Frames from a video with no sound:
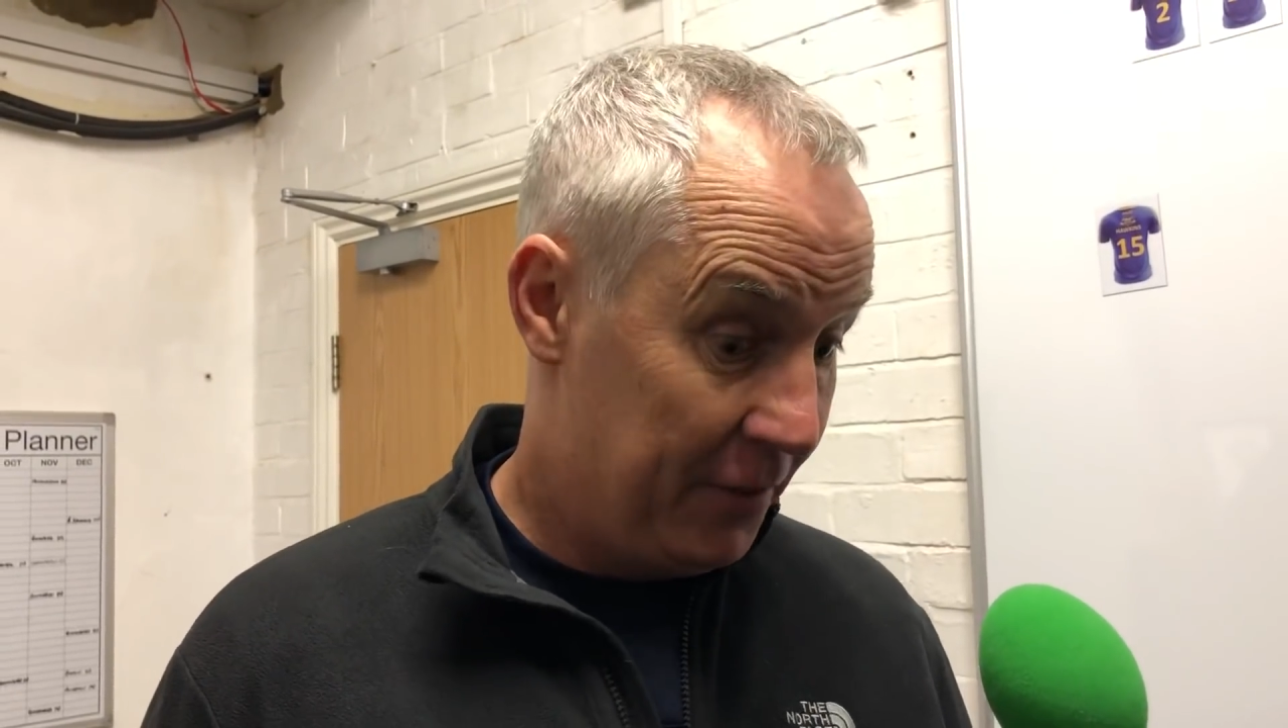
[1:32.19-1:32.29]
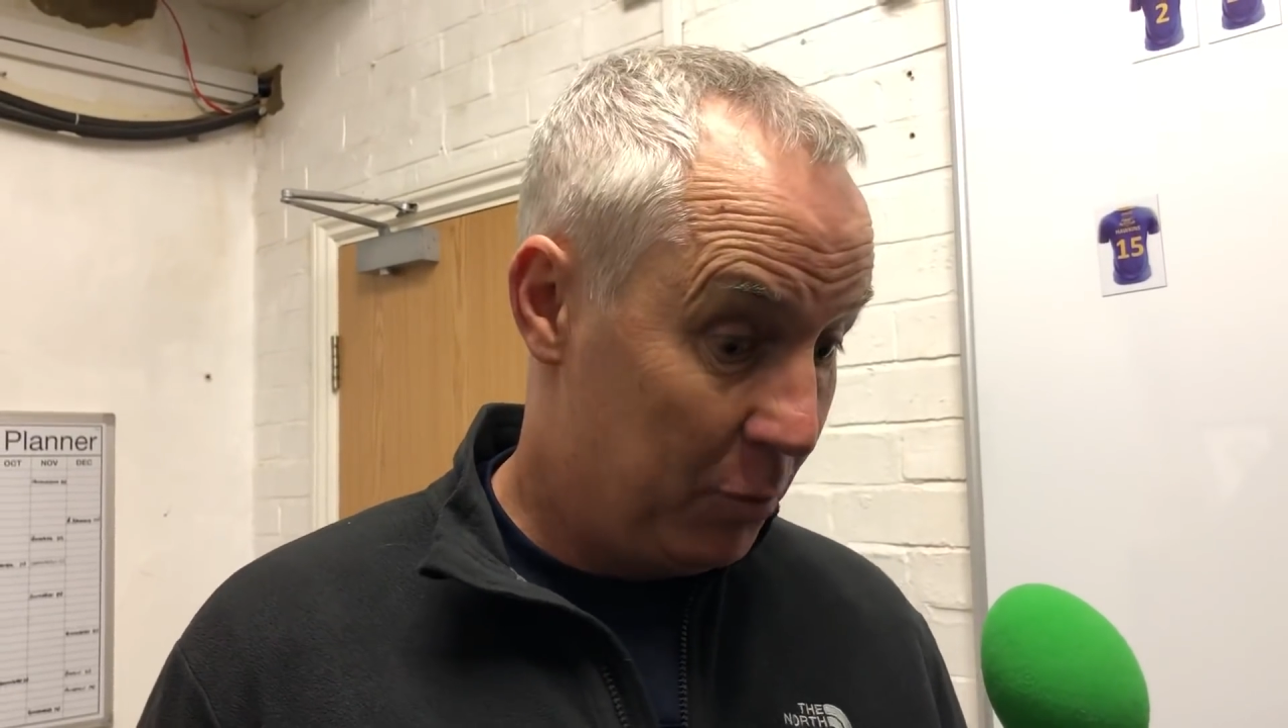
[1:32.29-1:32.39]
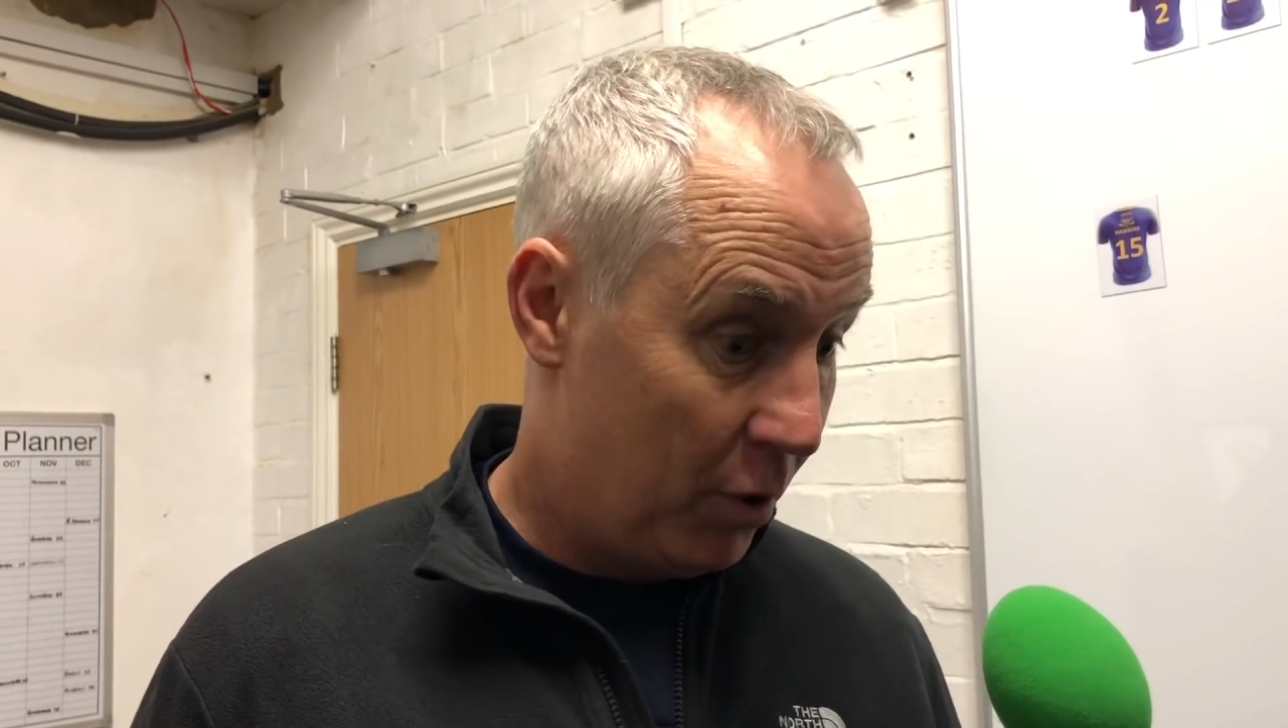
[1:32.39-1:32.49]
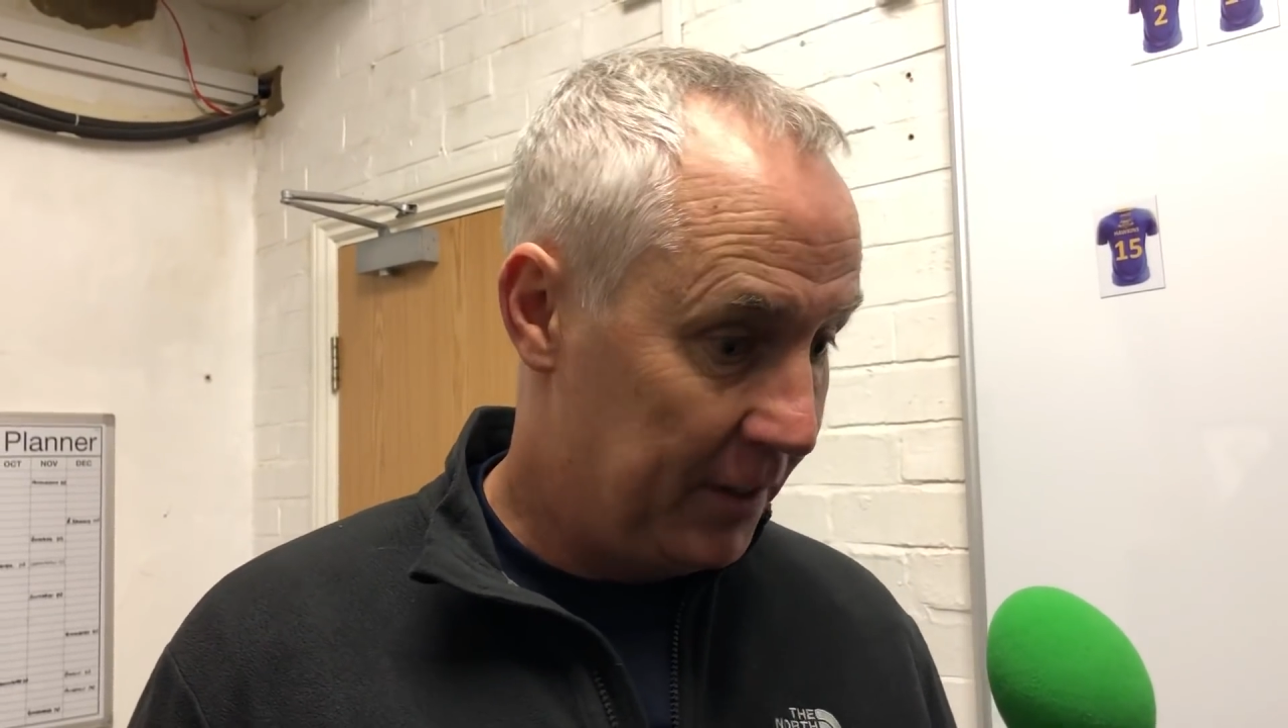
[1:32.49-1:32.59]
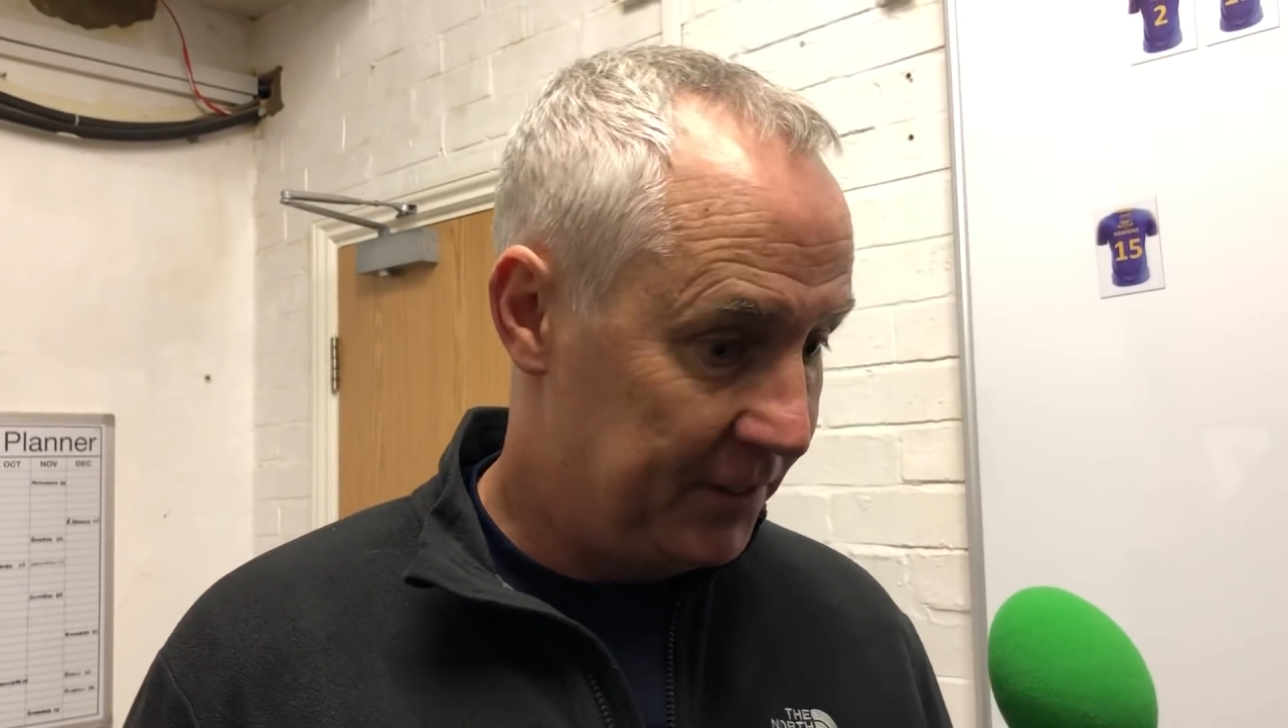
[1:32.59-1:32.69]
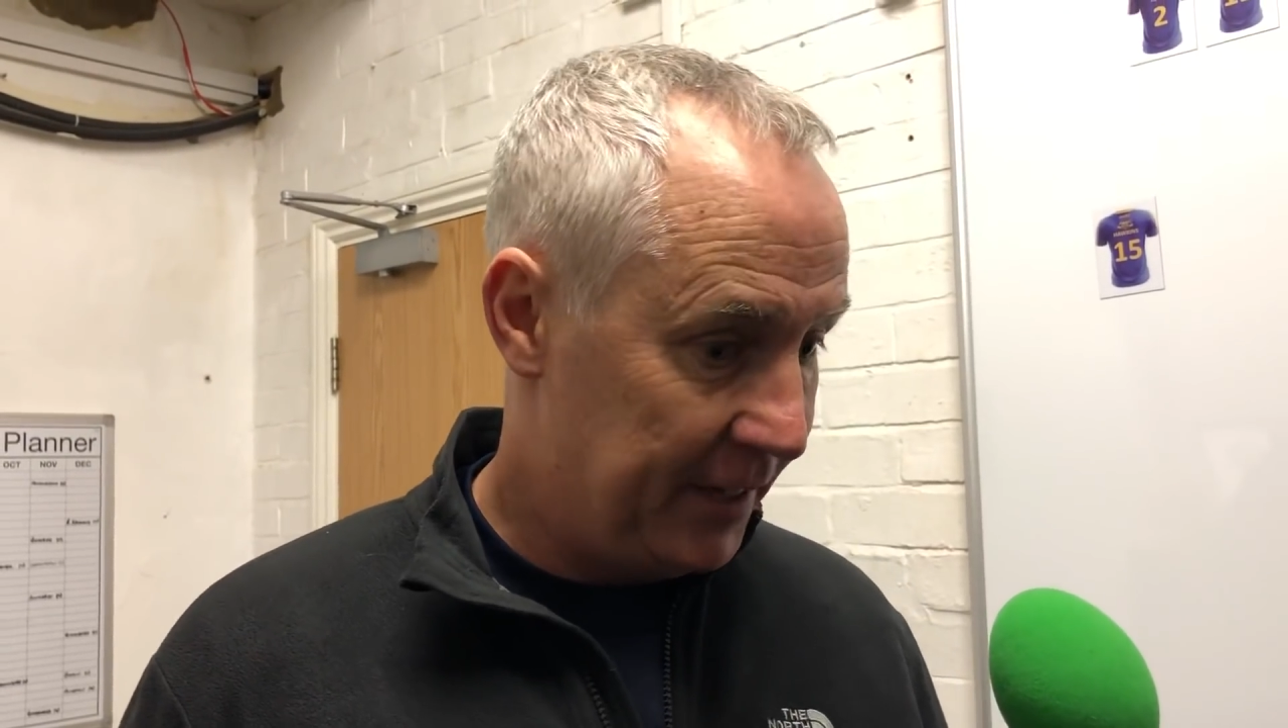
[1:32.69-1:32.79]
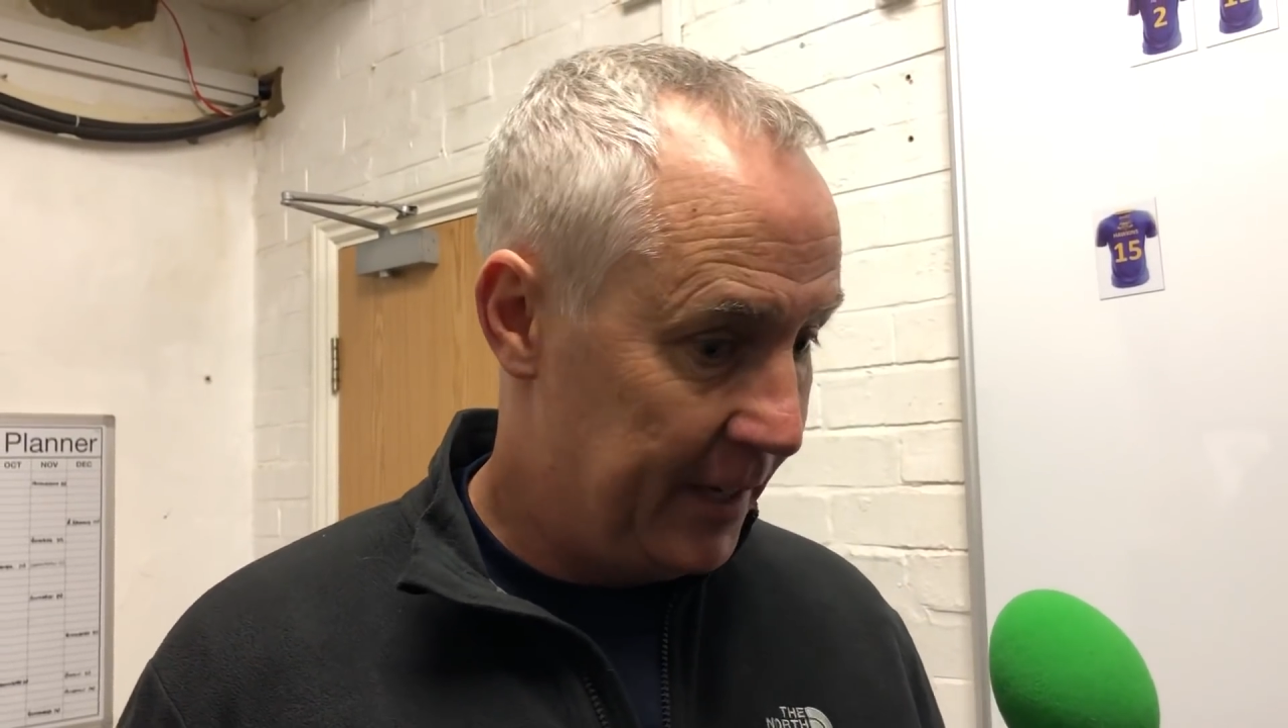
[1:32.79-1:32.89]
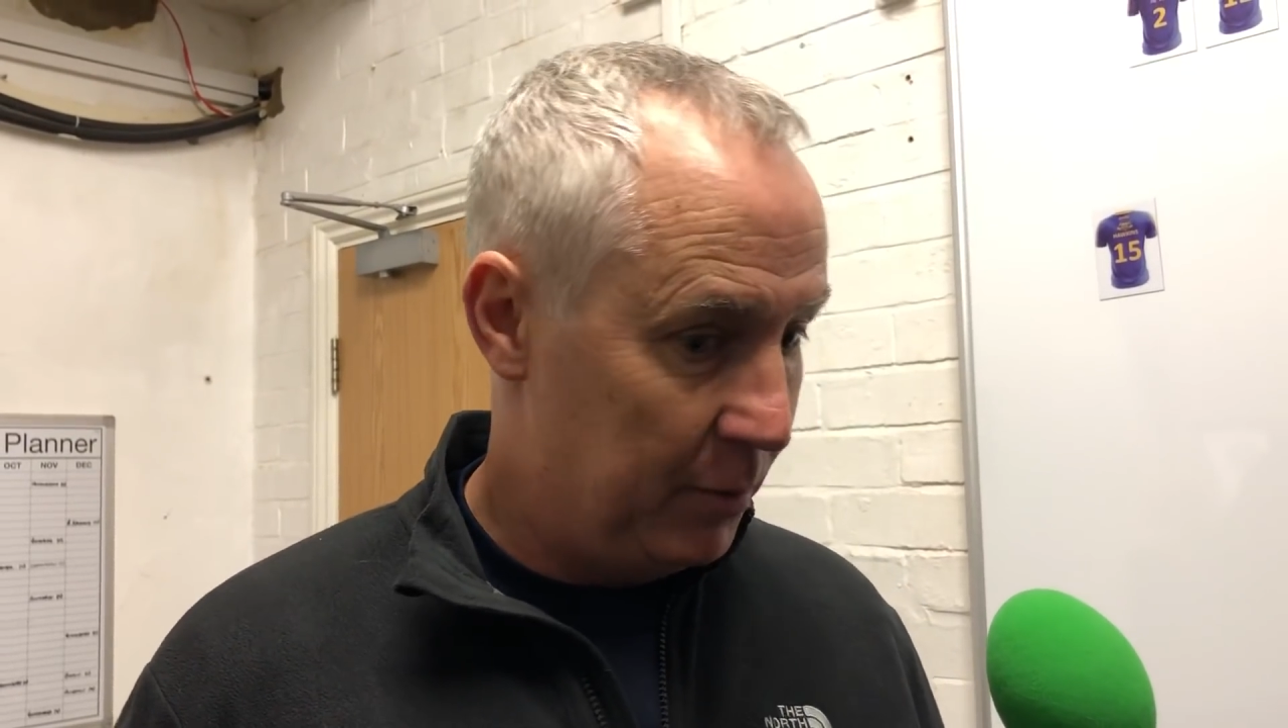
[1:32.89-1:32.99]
him while he's here.